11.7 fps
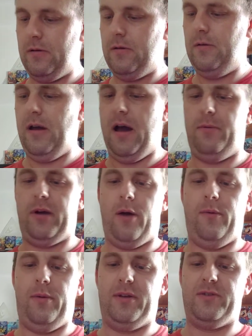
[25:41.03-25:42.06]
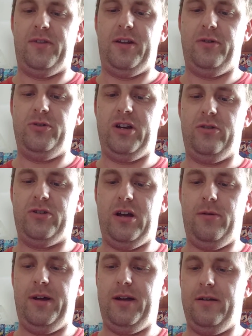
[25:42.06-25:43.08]
Yeah, we'll go with the ones with the new shell,
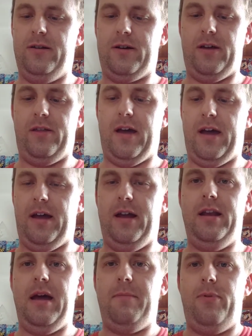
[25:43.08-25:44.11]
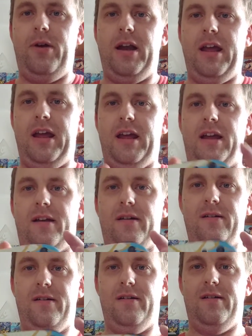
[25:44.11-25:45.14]
shall we? Look at that! Isn't that pretty?
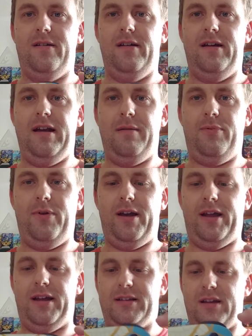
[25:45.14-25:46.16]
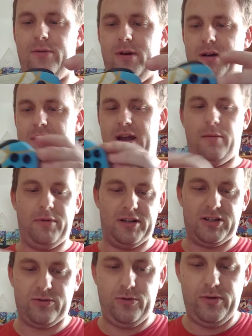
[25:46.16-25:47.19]
Isn't that pretty? So yeah, I'm going to
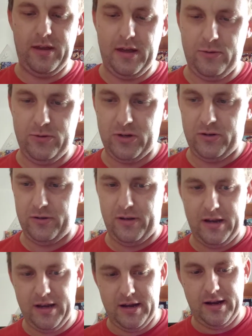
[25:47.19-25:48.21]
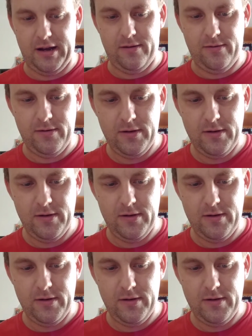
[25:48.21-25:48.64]
screw those on there now.